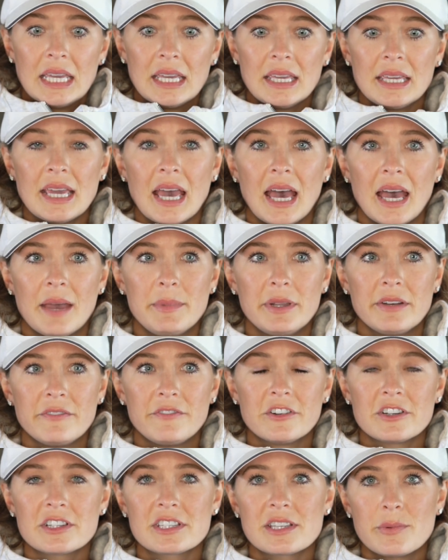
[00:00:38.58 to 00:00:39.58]
Yeah, I mean,
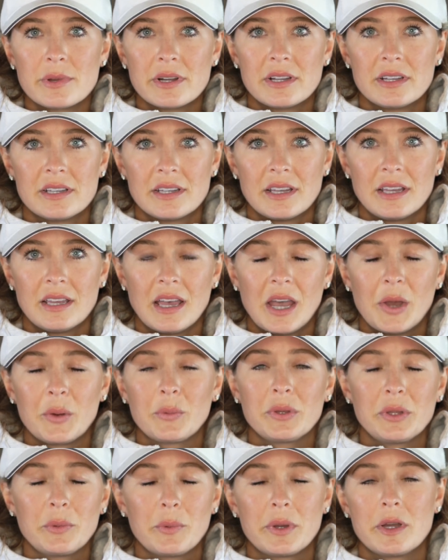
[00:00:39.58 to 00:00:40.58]
first I
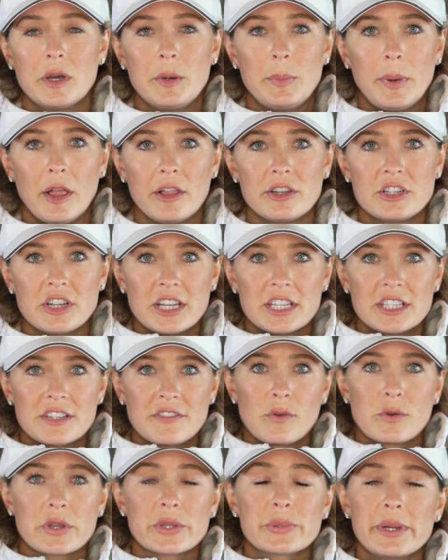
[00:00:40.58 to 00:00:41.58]
really want to apologize
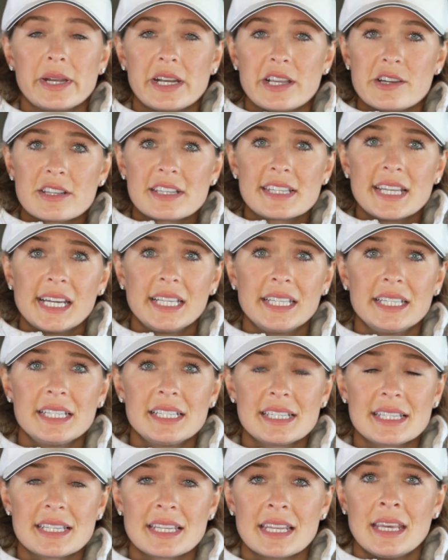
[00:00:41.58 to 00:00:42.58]
for the radio
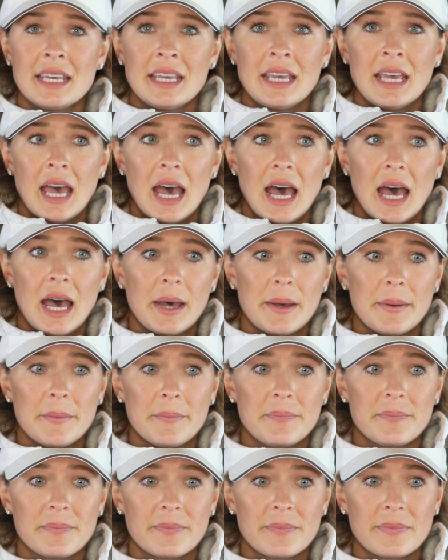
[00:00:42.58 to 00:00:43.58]
silence.
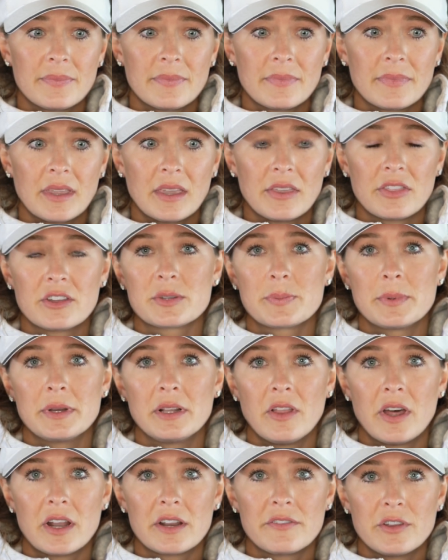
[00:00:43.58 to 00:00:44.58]
Um, there's been a
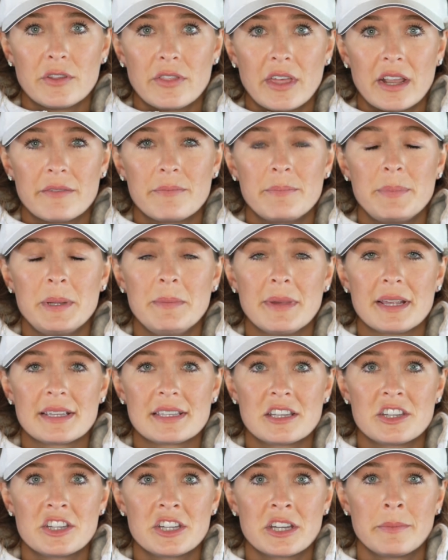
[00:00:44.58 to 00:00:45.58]
lot of you that have been
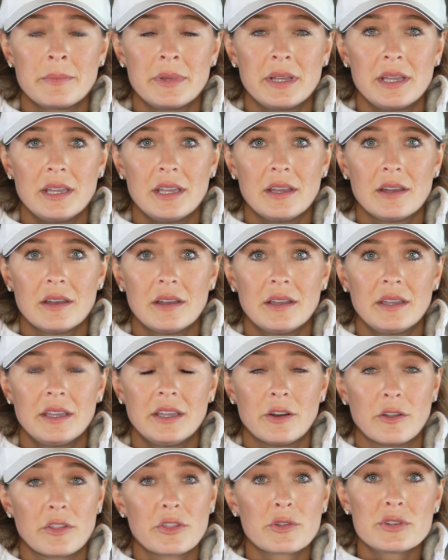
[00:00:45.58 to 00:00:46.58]
messaging me,
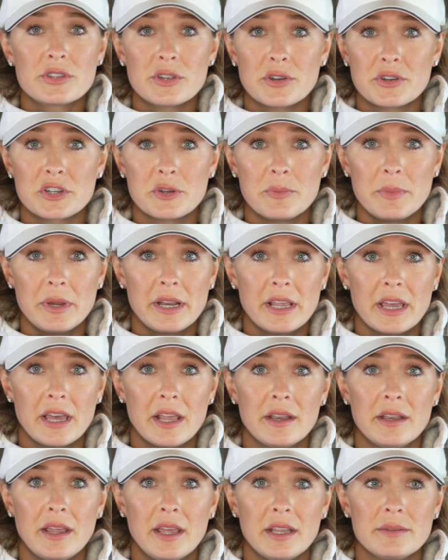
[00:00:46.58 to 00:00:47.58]
through social media
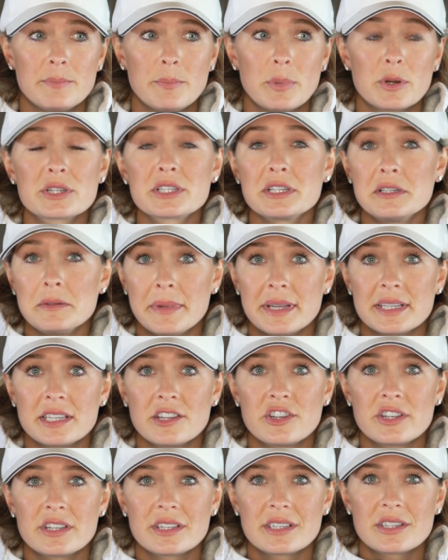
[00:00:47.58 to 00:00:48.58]
and personal
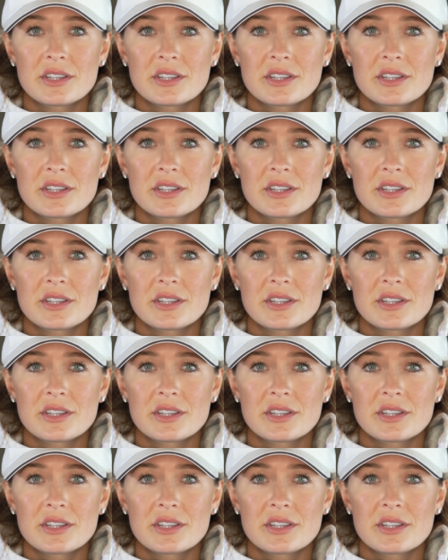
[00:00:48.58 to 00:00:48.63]
messages.